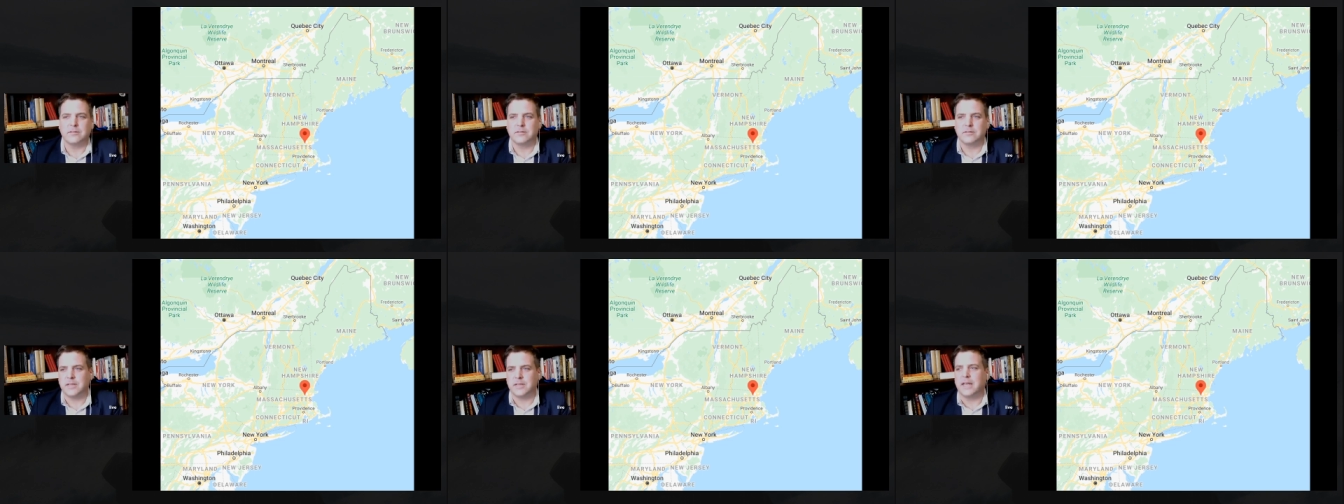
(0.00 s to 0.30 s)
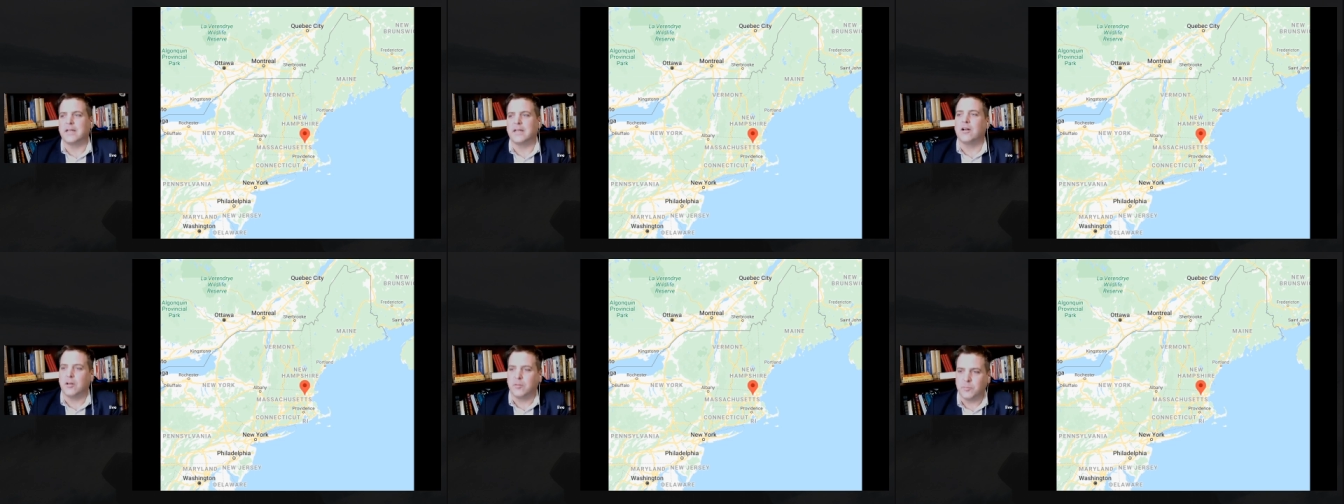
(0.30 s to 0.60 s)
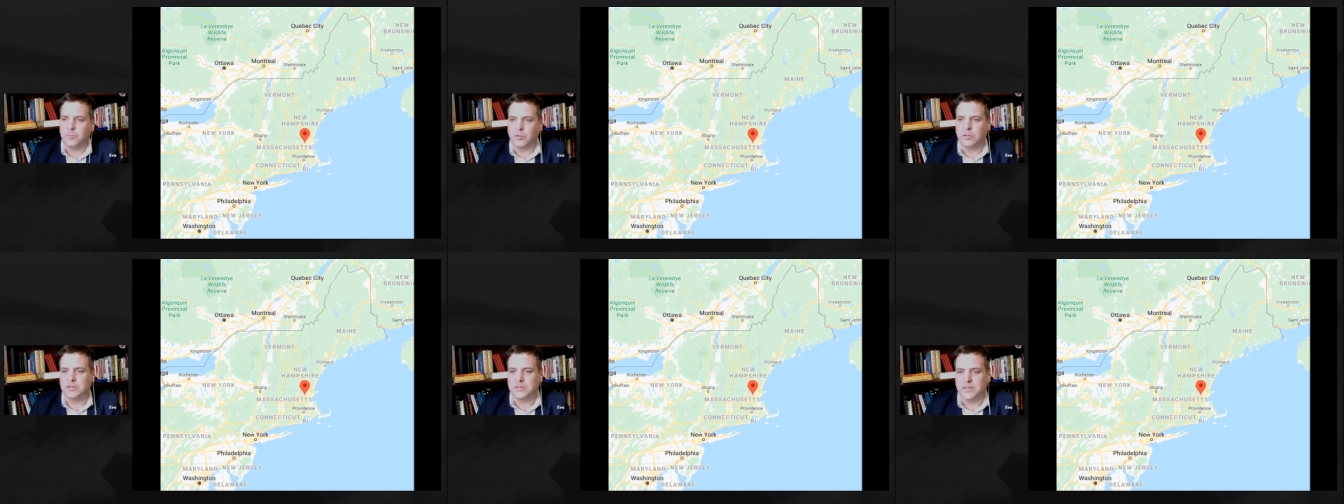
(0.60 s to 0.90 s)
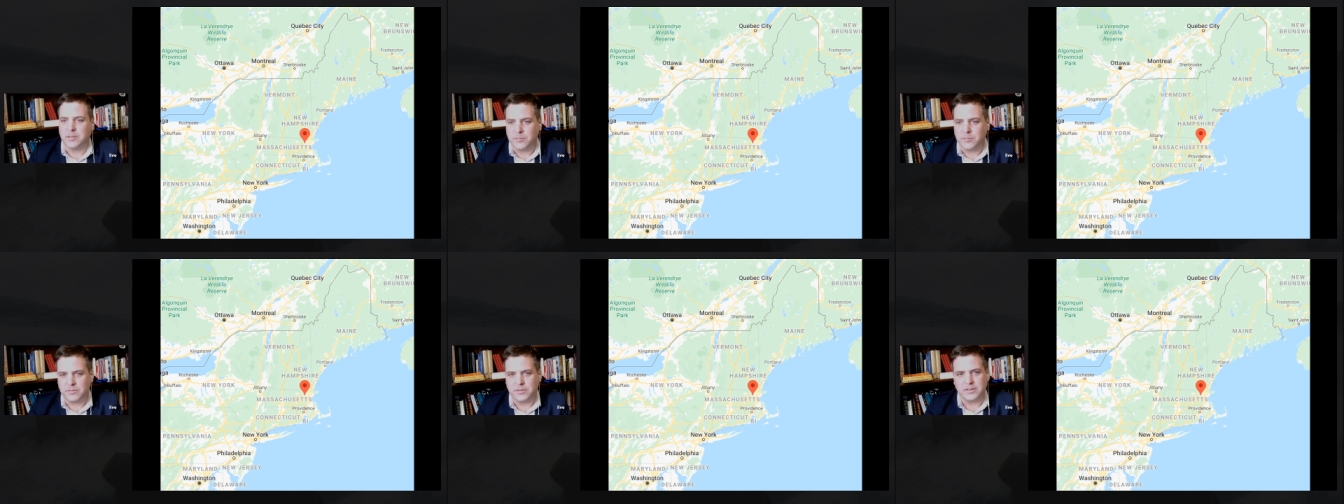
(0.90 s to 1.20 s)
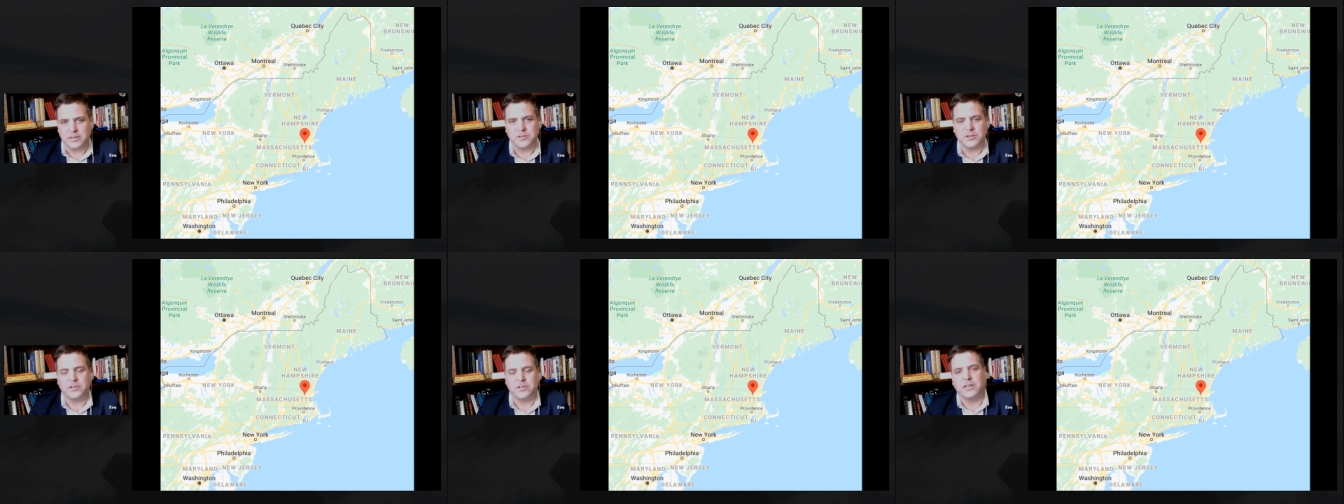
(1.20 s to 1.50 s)
take on board some of
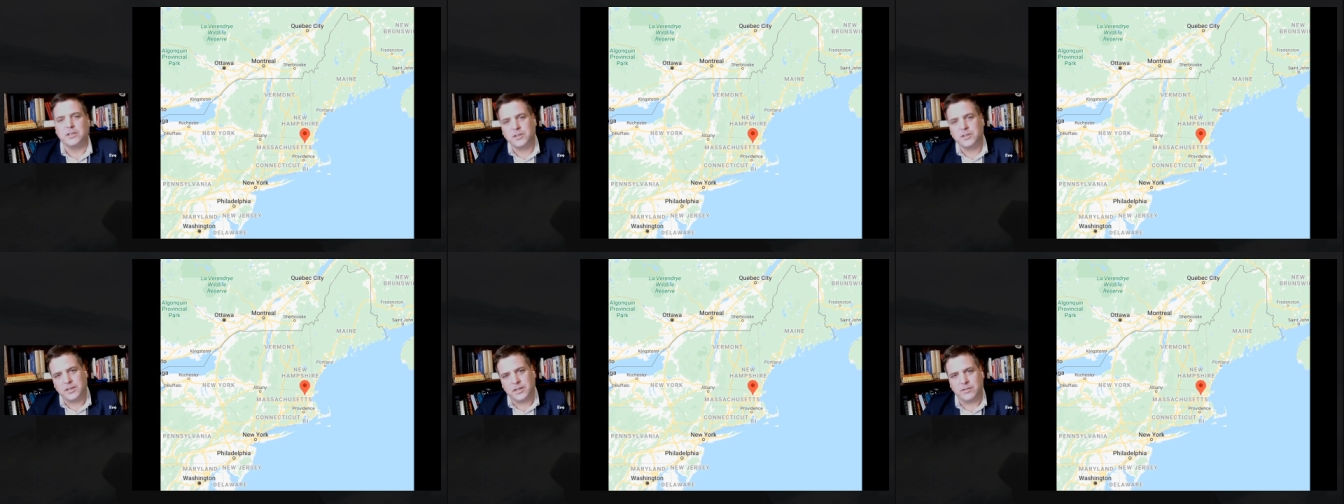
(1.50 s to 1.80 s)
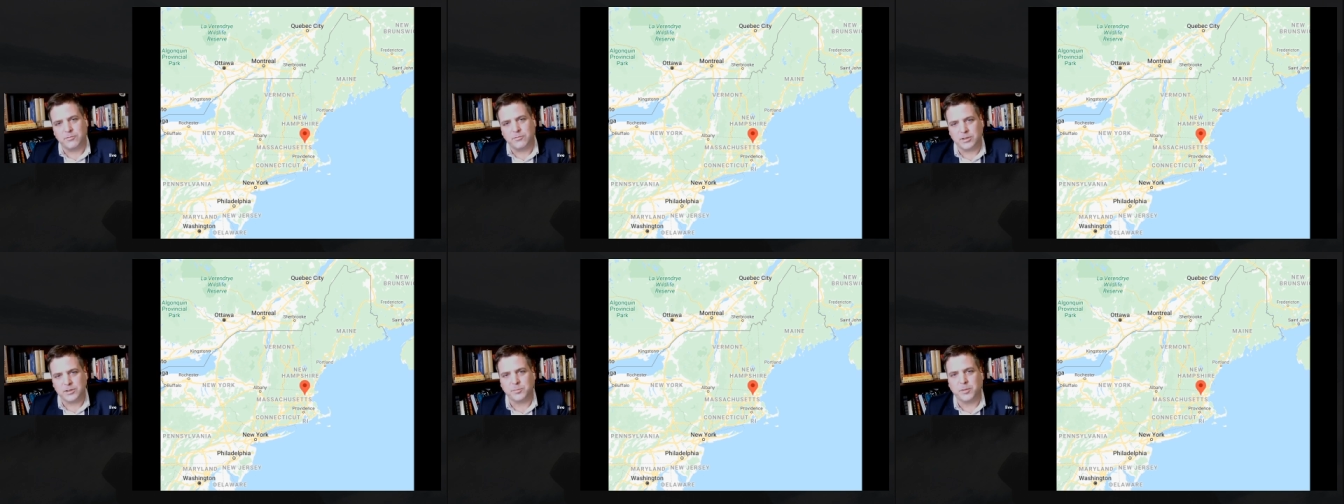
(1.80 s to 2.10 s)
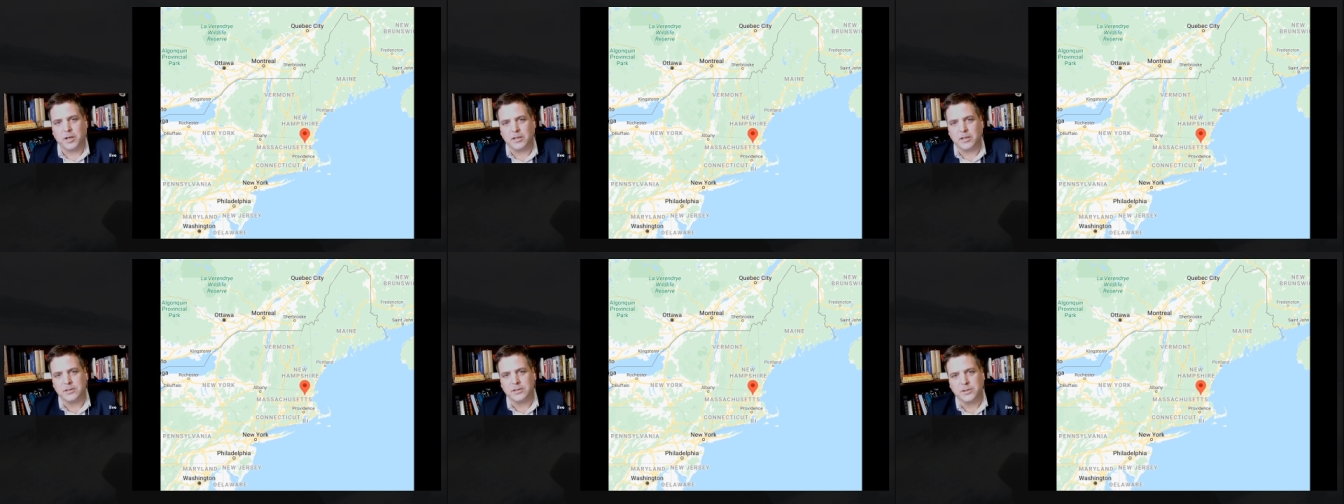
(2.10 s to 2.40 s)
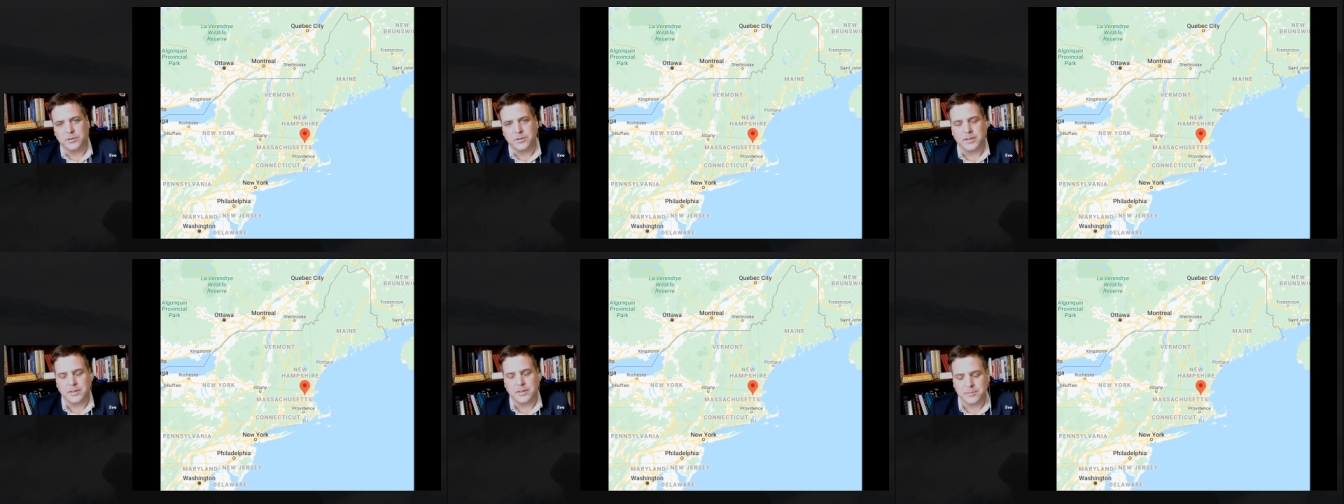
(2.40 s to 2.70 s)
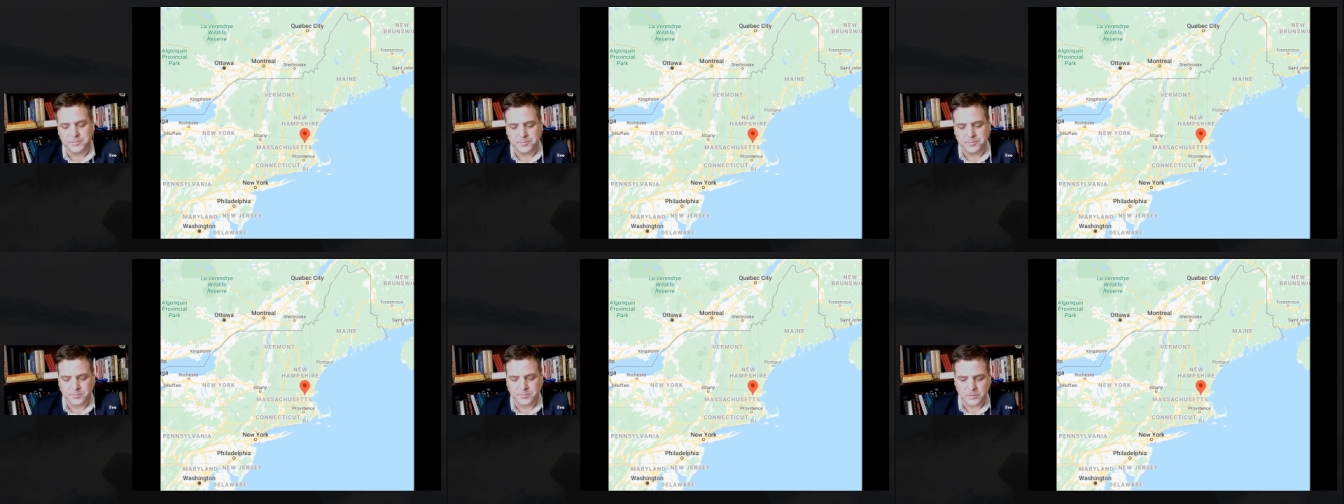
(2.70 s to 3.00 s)
this tradition and respond to it
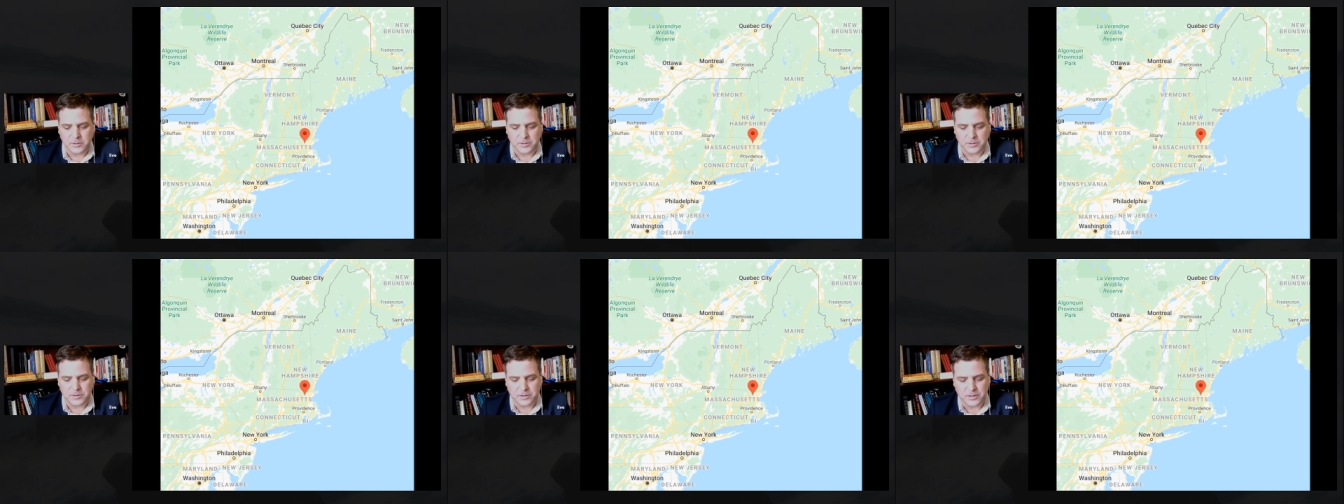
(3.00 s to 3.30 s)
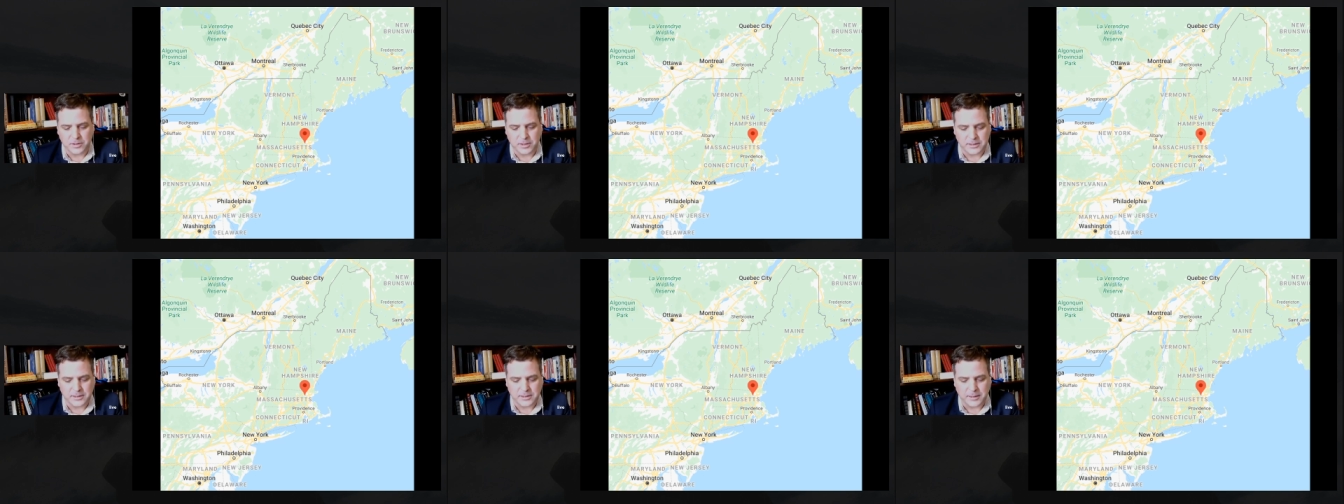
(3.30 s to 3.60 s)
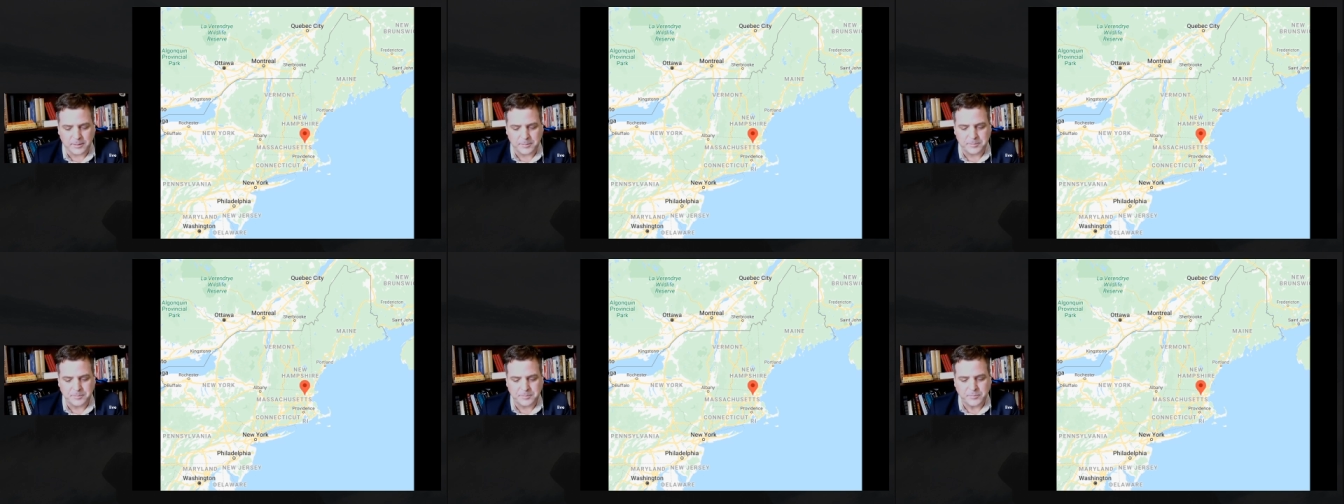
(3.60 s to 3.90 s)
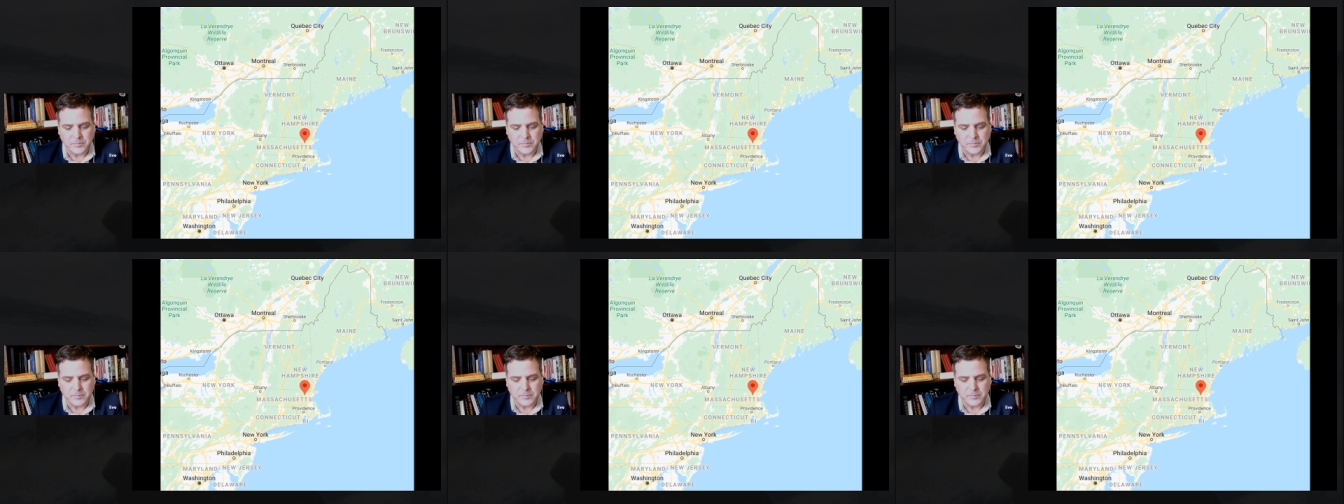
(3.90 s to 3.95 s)
to a certain extent.